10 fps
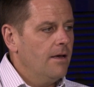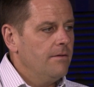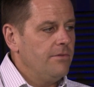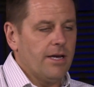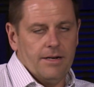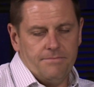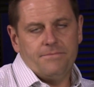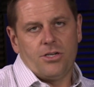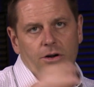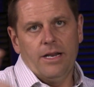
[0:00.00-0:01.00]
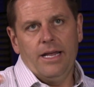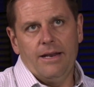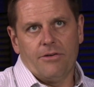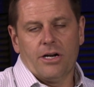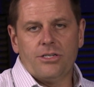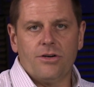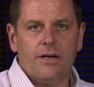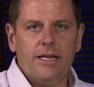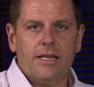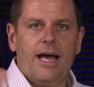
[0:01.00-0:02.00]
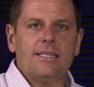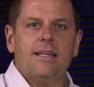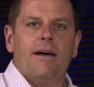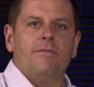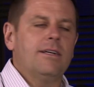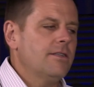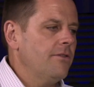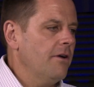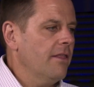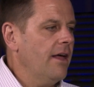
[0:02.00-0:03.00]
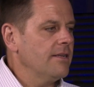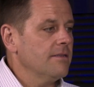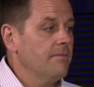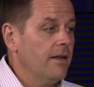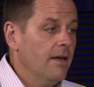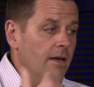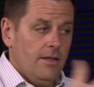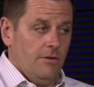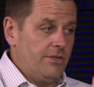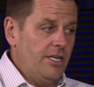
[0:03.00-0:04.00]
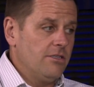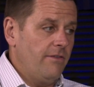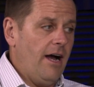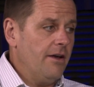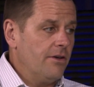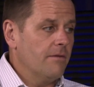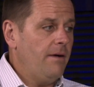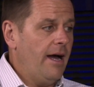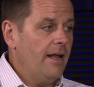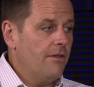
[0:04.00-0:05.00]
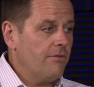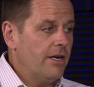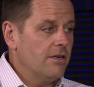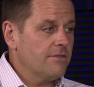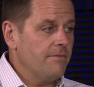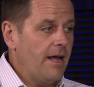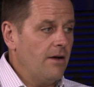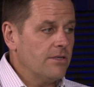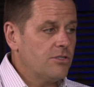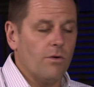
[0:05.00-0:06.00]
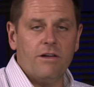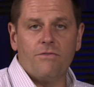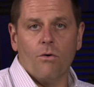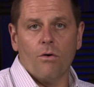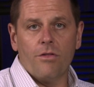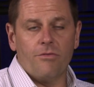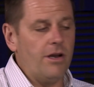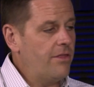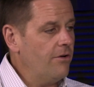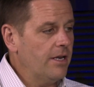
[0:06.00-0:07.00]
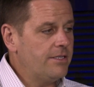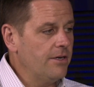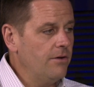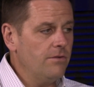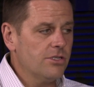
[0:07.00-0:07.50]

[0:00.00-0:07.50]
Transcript: You got to turn it in. If you're going to turn it in, it has to have less than 30,000. But the residual value, you can buy it in 3 years from now, is $24,332.